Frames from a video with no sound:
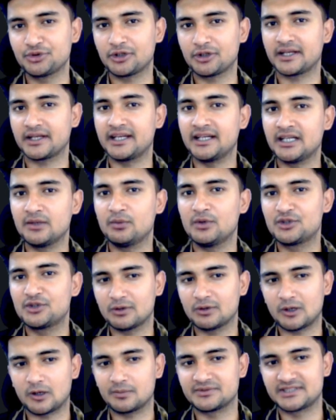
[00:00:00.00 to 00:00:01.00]
your
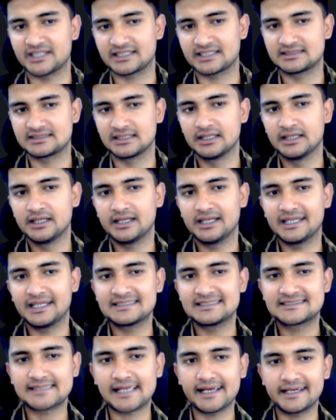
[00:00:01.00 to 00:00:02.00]
individual objects
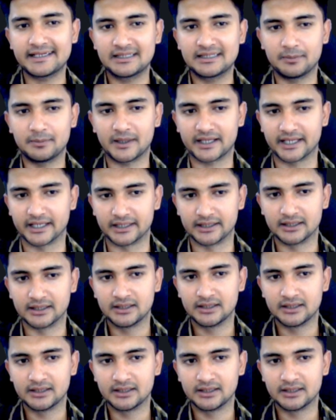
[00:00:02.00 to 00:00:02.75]
inside the bucket.